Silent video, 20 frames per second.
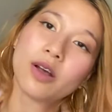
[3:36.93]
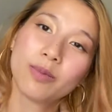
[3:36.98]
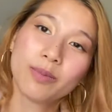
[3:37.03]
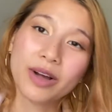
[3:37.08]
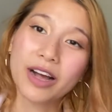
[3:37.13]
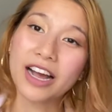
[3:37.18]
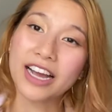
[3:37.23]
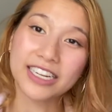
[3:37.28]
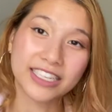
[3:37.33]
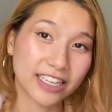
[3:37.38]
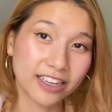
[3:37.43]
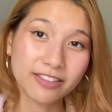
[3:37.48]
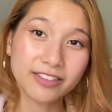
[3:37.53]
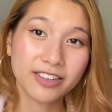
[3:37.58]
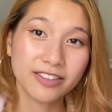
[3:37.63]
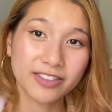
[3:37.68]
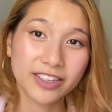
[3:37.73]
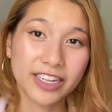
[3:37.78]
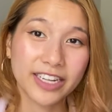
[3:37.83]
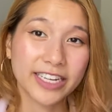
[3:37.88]
But I
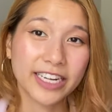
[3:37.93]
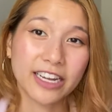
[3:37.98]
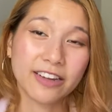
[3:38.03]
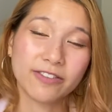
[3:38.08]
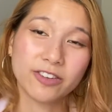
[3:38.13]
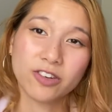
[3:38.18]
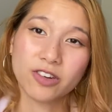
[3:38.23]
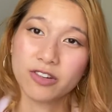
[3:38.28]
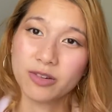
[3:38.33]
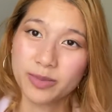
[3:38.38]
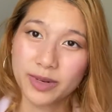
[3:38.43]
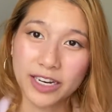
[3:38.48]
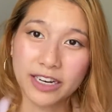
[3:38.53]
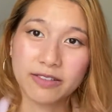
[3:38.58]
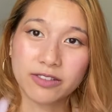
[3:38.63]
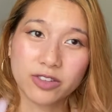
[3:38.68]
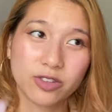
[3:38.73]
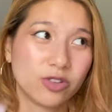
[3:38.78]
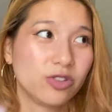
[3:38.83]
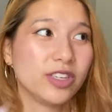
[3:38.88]
definitely feel like if you haven't been
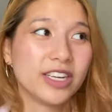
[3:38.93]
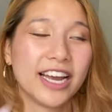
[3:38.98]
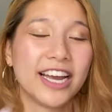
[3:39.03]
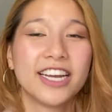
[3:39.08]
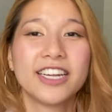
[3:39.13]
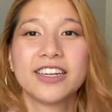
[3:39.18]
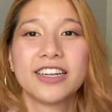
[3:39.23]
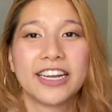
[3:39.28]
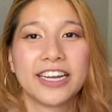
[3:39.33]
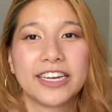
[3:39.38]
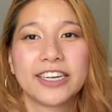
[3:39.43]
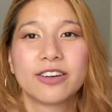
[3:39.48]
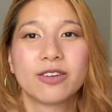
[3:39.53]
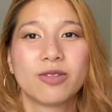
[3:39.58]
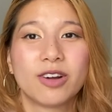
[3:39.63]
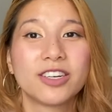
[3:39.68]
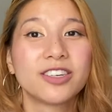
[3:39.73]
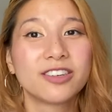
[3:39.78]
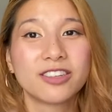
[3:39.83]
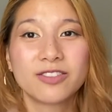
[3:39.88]
able to yet, like
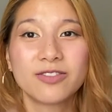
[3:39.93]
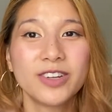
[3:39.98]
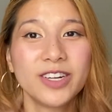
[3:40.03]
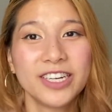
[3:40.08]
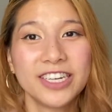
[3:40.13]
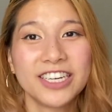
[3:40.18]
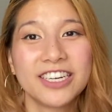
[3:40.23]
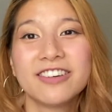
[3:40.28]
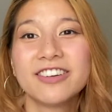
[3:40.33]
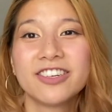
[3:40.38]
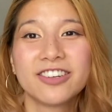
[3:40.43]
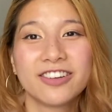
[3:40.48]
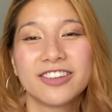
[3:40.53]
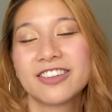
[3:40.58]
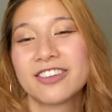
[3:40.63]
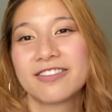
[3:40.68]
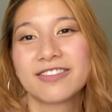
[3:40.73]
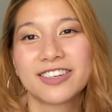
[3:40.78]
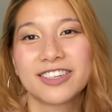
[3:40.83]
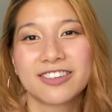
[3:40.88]
watching this video and doing
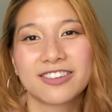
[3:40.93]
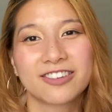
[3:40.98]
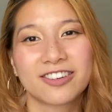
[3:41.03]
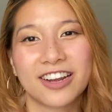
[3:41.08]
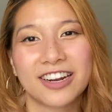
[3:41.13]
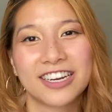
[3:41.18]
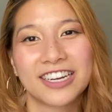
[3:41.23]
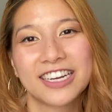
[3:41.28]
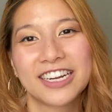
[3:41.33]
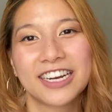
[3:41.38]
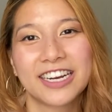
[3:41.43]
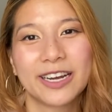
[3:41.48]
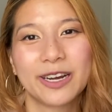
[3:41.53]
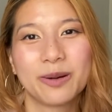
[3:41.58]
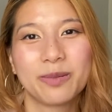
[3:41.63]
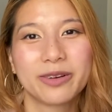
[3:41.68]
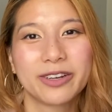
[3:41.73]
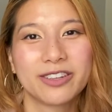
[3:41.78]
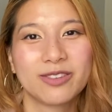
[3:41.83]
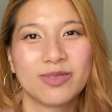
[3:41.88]
some research on it could
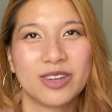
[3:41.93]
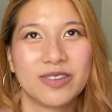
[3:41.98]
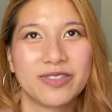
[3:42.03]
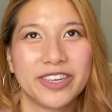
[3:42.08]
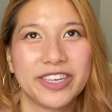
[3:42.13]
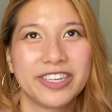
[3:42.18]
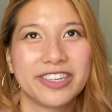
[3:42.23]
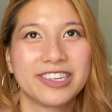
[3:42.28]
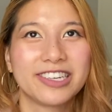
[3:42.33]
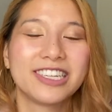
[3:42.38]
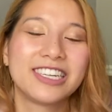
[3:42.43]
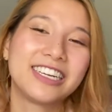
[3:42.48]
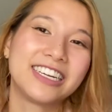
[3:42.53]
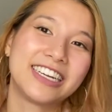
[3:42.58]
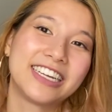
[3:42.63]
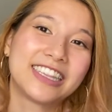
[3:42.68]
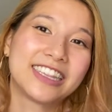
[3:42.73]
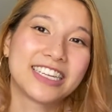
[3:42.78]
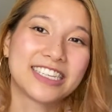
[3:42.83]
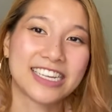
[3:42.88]
help, because maybe you just need to
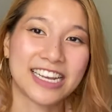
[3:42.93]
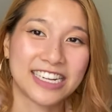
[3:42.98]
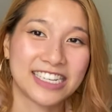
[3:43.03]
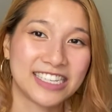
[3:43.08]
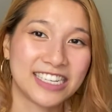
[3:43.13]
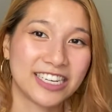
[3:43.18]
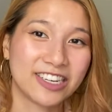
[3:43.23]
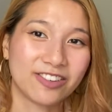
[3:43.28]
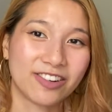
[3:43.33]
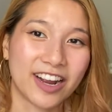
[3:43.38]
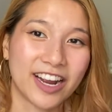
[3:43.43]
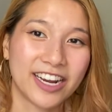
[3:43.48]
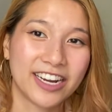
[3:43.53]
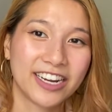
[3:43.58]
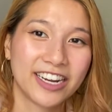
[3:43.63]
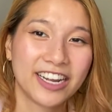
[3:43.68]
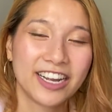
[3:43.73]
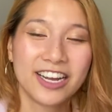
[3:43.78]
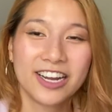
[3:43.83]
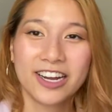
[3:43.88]
get that technique right,
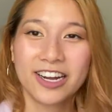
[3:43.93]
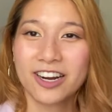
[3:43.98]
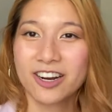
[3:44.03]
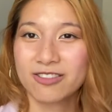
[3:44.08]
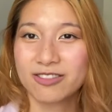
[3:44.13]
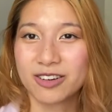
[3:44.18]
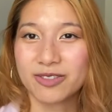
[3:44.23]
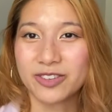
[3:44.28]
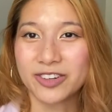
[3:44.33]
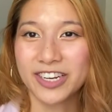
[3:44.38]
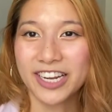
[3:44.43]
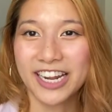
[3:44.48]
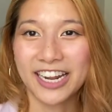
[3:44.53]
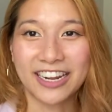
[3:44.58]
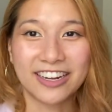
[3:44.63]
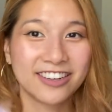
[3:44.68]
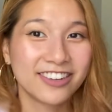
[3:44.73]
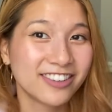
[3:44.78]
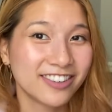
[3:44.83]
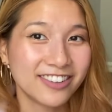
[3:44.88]
or maybe you
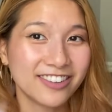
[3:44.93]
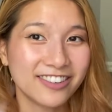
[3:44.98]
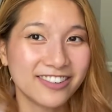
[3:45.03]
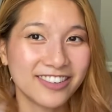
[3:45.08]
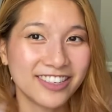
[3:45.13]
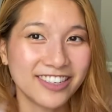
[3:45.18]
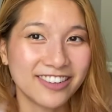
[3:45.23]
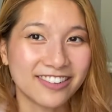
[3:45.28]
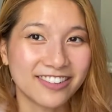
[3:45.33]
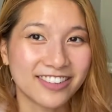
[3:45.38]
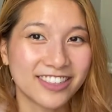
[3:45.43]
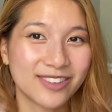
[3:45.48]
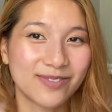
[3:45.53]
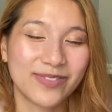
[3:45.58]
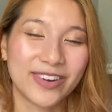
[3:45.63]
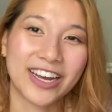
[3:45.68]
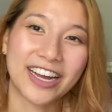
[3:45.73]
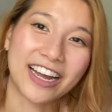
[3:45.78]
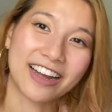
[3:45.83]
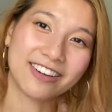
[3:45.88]
can't. Who knows?
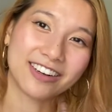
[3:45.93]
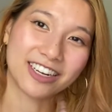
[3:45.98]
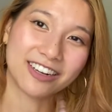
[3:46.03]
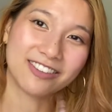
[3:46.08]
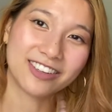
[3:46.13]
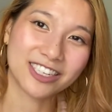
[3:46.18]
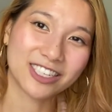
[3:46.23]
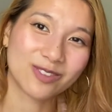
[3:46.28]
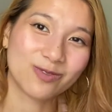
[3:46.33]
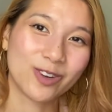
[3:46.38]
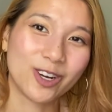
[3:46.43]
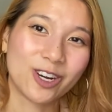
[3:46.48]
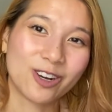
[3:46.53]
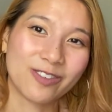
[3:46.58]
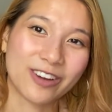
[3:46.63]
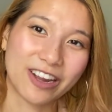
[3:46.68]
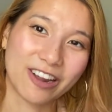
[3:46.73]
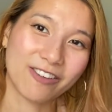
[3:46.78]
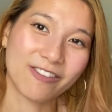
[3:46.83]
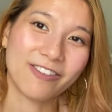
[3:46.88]
But I would definitely
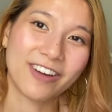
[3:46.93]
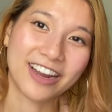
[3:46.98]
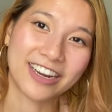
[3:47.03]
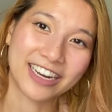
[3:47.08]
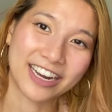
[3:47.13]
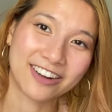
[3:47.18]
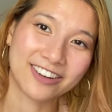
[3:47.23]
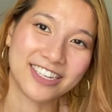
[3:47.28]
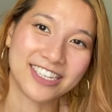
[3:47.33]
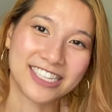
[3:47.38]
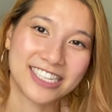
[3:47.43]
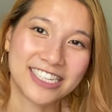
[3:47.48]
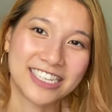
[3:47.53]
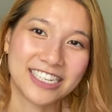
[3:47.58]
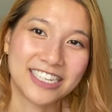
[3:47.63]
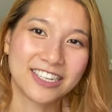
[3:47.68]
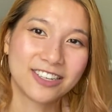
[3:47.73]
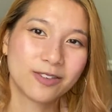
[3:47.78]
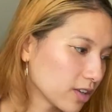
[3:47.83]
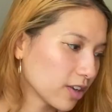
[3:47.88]
experiment and find out and see.
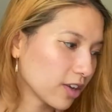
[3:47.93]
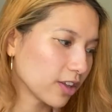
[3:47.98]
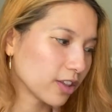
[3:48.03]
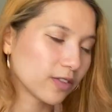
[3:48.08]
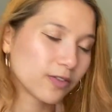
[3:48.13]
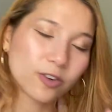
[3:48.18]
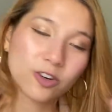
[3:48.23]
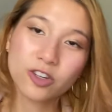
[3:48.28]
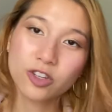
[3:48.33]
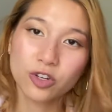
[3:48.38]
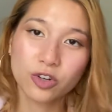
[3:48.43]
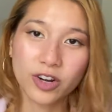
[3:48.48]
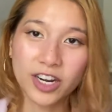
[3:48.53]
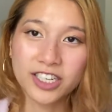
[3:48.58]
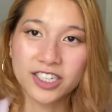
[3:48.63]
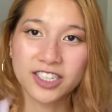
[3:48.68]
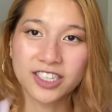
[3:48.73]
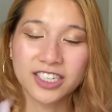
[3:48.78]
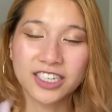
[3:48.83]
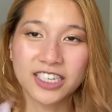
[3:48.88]
So the fourth
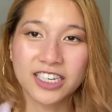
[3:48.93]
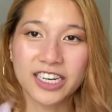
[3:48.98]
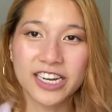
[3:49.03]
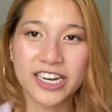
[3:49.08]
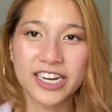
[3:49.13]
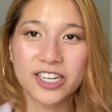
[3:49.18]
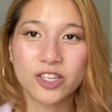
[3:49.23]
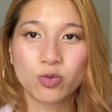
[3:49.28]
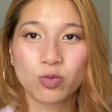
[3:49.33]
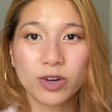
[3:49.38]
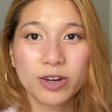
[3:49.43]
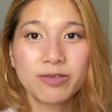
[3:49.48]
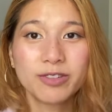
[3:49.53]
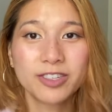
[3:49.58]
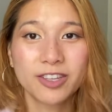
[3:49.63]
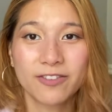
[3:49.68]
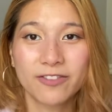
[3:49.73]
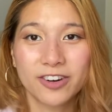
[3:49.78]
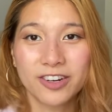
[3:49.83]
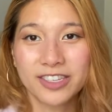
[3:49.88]
question is, when
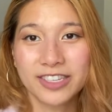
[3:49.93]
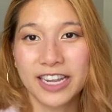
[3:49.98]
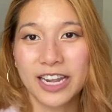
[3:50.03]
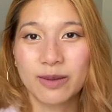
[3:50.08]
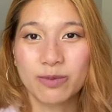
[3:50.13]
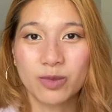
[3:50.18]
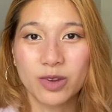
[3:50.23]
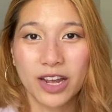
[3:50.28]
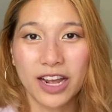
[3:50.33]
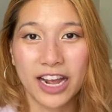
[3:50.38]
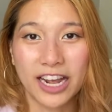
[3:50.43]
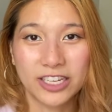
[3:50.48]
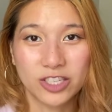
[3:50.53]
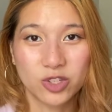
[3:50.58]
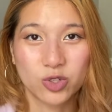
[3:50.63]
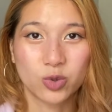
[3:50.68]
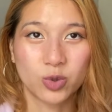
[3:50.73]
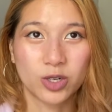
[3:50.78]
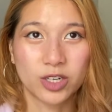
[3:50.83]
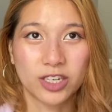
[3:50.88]
was the first time I
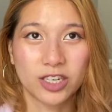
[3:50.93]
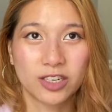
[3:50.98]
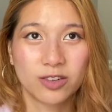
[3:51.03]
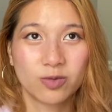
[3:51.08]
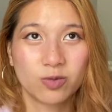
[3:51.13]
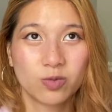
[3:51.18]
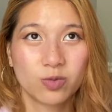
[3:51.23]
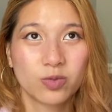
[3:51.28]
squirted?